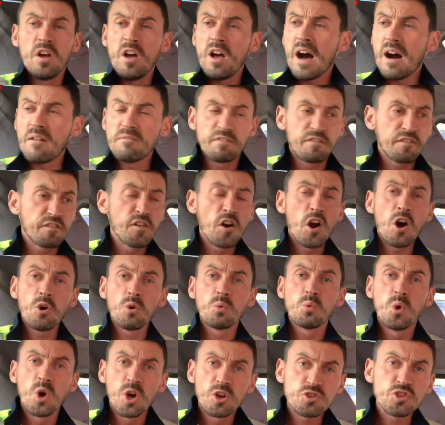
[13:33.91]
and
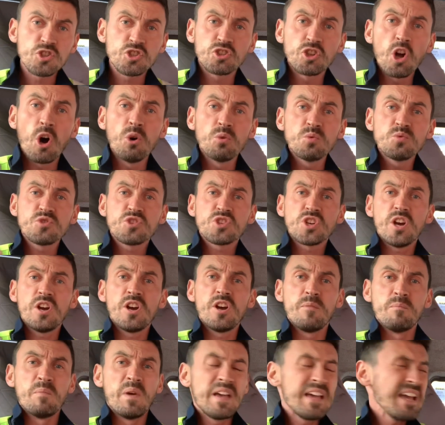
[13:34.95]
throw stones at them.